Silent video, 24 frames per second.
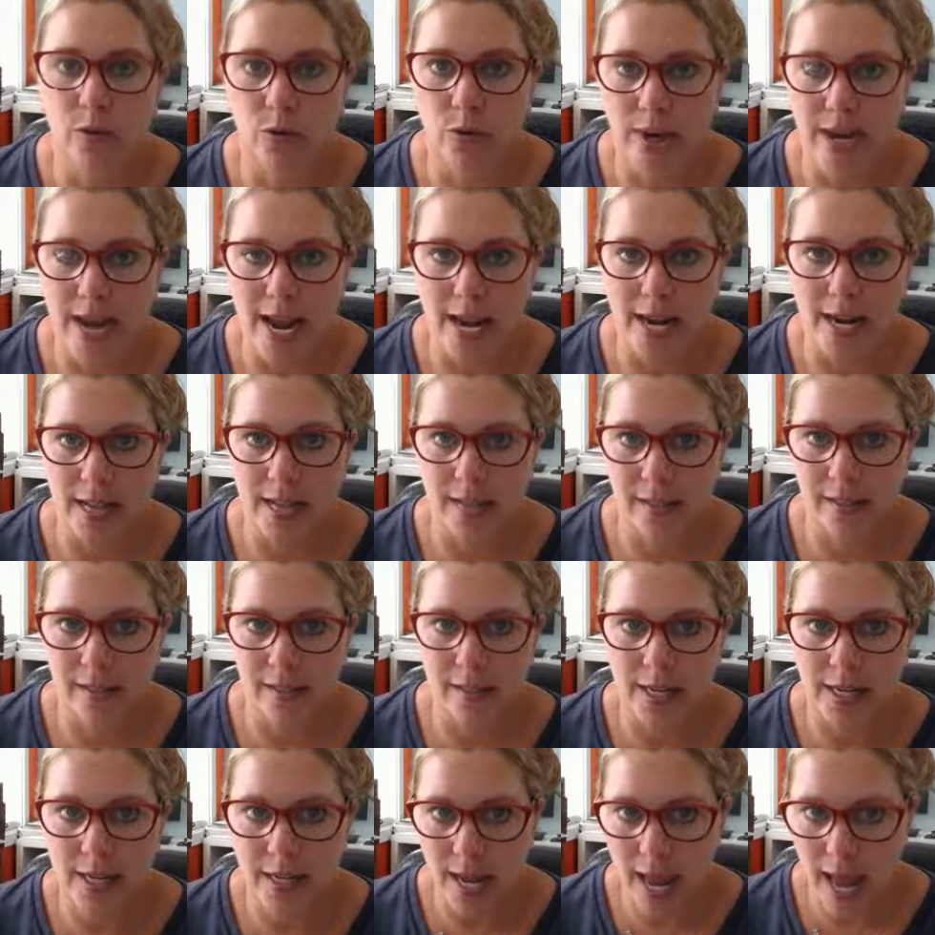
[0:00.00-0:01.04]
create and
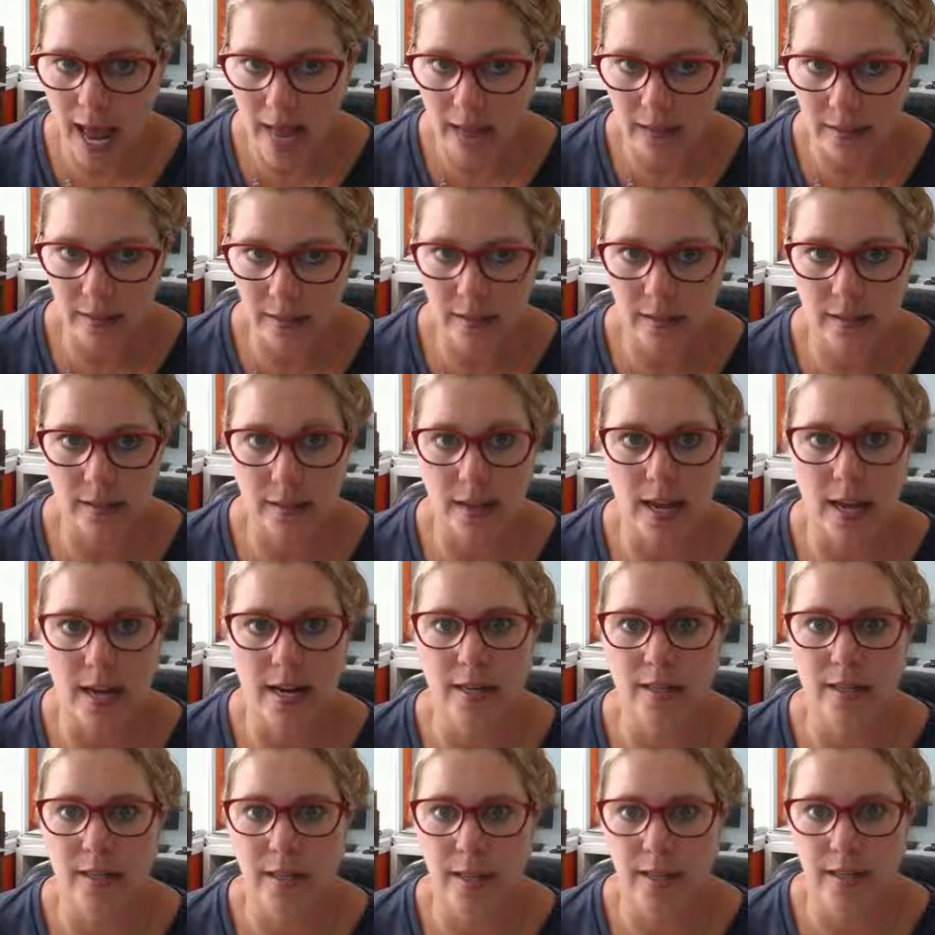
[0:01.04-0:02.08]
see tasks and
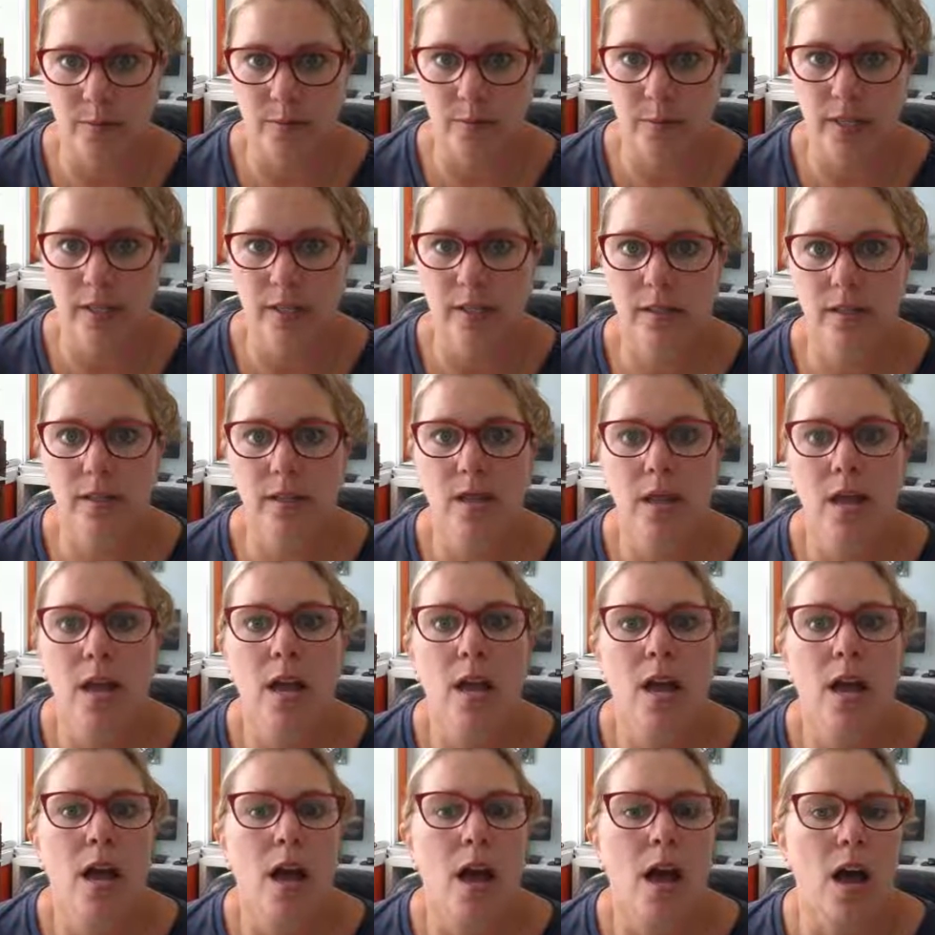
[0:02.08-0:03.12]
assessments.
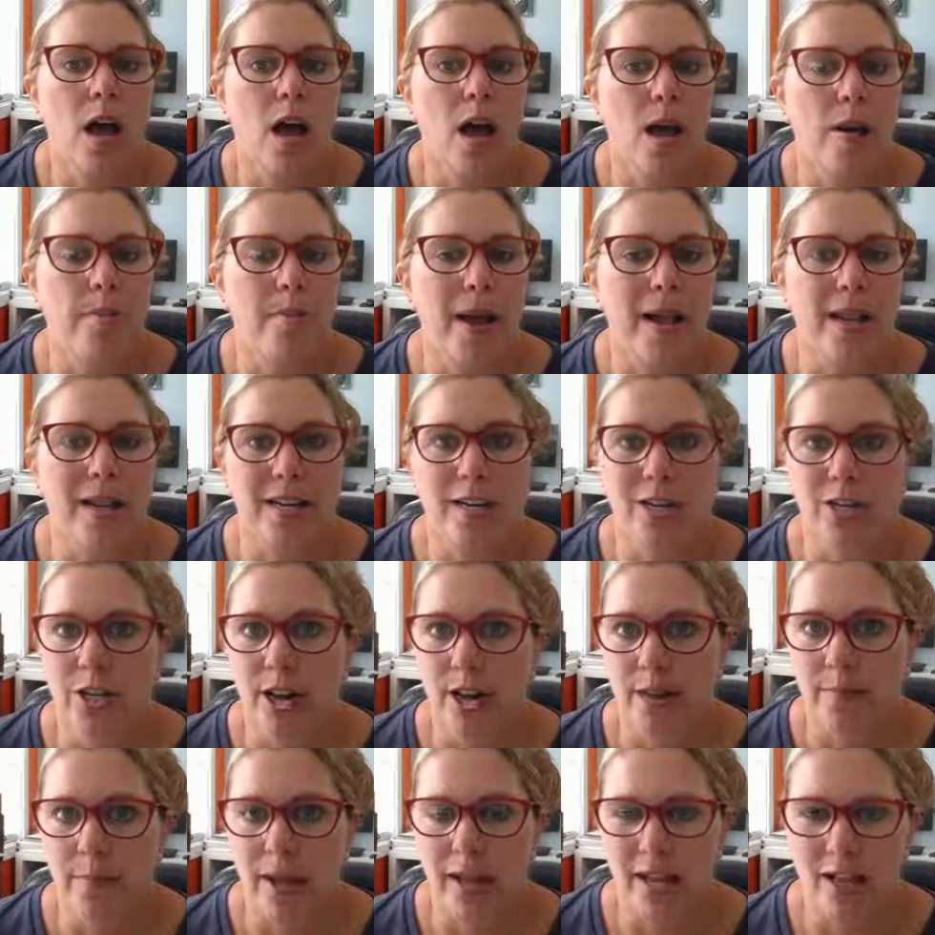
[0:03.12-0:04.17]
Um, I can
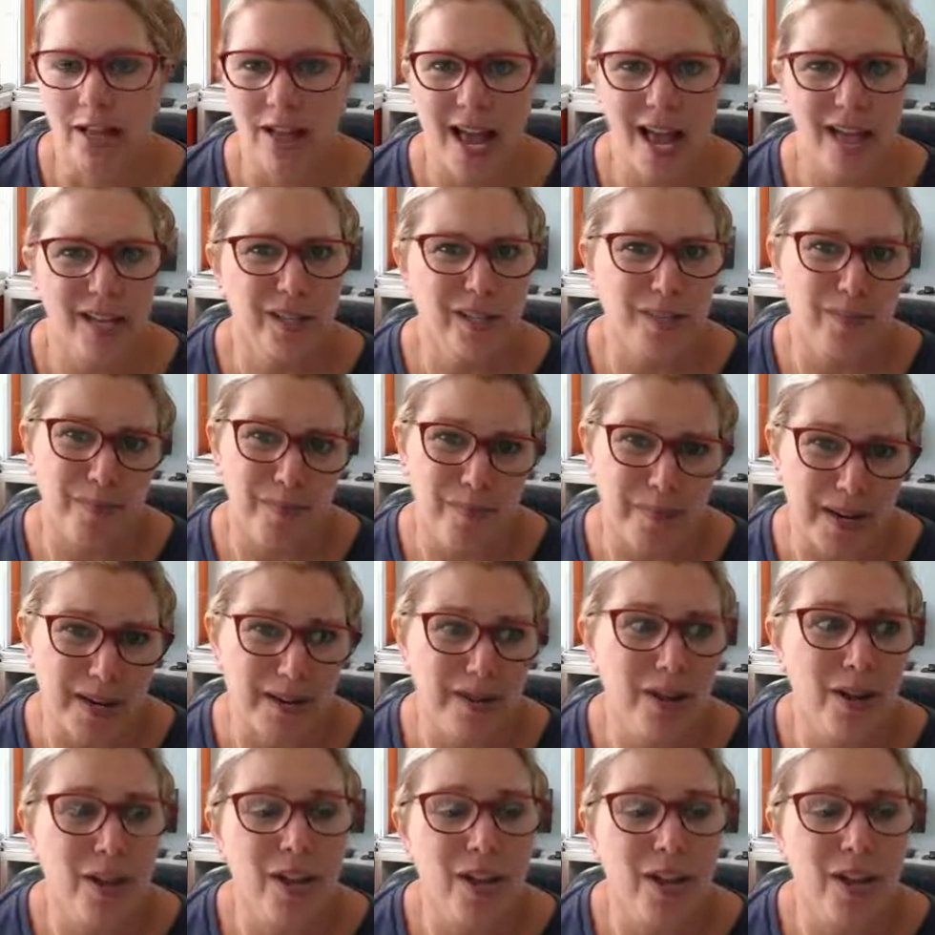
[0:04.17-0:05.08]
check my class. I mean,